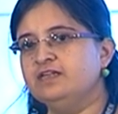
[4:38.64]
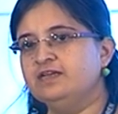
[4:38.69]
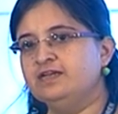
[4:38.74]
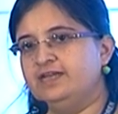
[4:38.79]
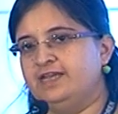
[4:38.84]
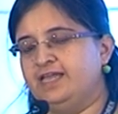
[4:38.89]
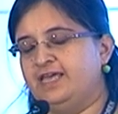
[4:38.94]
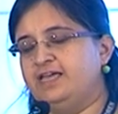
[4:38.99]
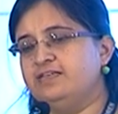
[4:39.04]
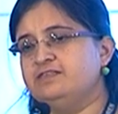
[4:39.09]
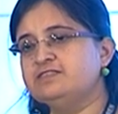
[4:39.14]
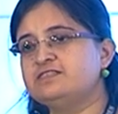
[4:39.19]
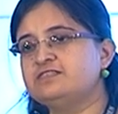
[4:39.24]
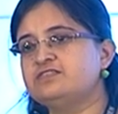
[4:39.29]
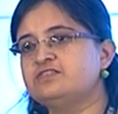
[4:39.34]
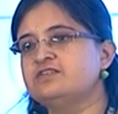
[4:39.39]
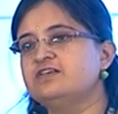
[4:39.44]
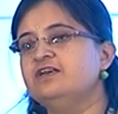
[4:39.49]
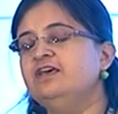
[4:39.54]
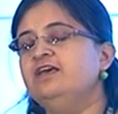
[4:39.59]

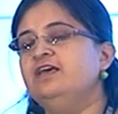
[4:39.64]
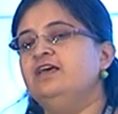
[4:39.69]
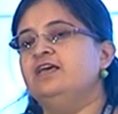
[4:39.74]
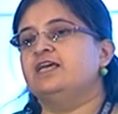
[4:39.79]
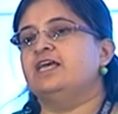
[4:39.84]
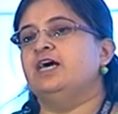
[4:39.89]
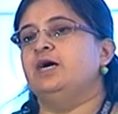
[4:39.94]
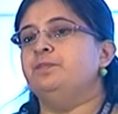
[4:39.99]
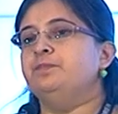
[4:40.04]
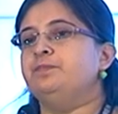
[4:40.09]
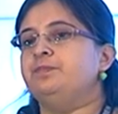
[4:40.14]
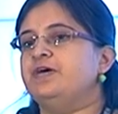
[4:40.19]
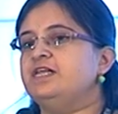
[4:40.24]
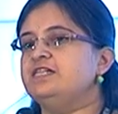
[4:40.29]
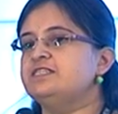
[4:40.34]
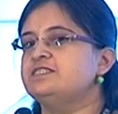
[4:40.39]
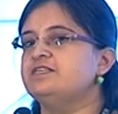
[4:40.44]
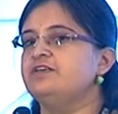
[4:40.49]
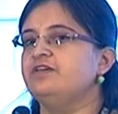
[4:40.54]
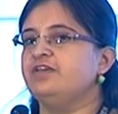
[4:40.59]
Next,
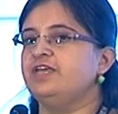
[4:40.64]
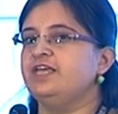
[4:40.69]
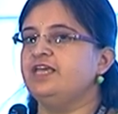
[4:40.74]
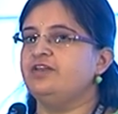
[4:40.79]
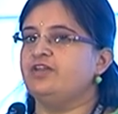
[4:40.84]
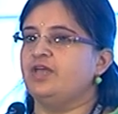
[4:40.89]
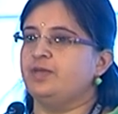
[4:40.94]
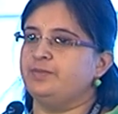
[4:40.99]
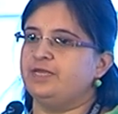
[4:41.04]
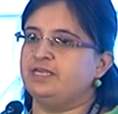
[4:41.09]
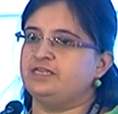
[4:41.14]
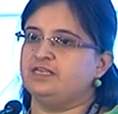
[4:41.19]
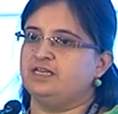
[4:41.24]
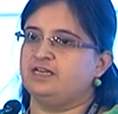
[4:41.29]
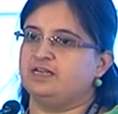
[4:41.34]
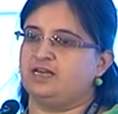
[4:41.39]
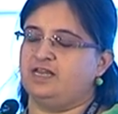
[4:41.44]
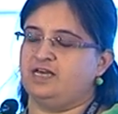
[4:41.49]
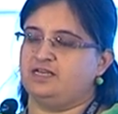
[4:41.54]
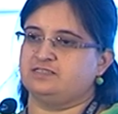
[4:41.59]
compulsory
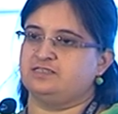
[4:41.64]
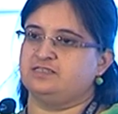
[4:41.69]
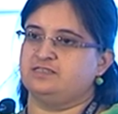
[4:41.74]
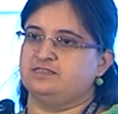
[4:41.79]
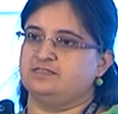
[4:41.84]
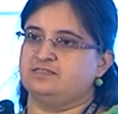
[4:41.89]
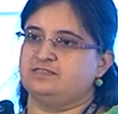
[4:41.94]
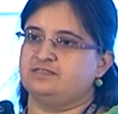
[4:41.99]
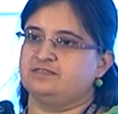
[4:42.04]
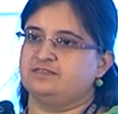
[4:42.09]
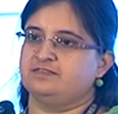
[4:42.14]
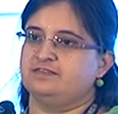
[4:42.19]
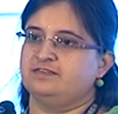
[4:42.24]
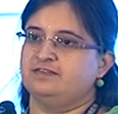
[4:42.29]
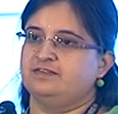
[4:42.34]
remedial classes.